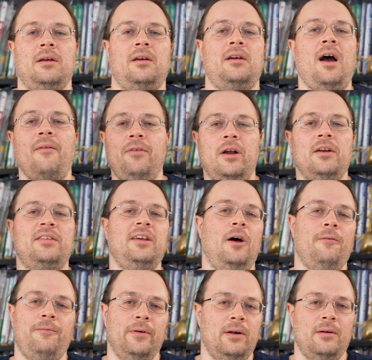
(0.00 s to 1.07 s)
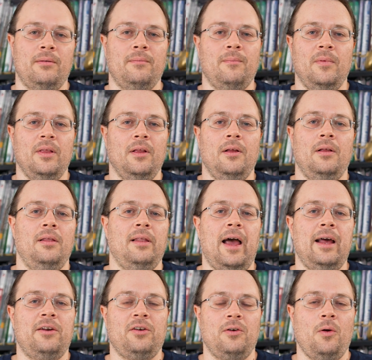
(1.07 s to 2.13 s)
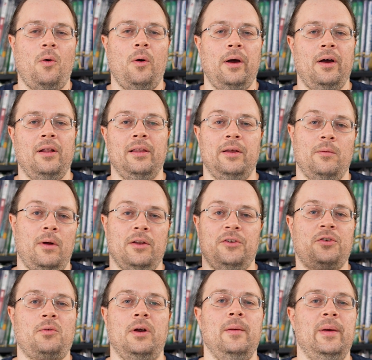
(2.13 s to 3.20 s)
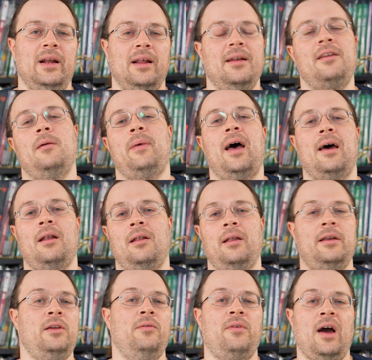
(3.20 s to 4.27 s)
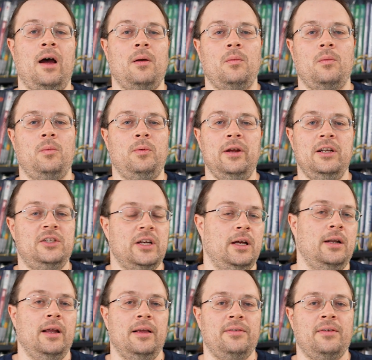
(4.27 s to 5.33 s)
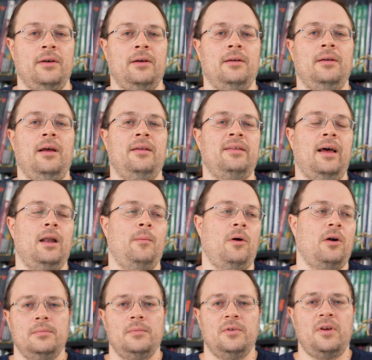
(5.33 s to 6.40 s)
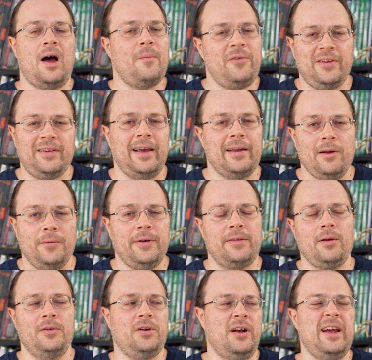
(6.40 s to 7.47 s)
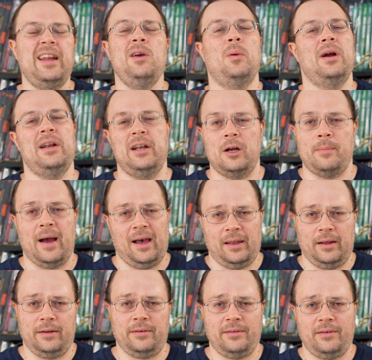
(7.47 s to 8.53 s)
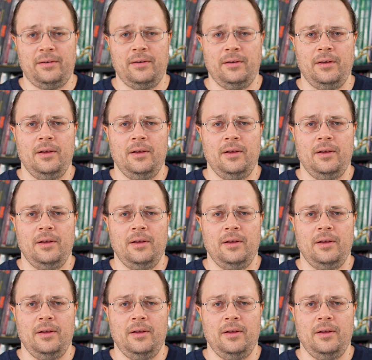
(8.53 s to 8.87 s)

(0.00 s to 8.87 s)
cover yourself in lantern oil and run screaming into battle, and you've got regen as a Salamar. So obviously I don't think those are anywhere near balanced.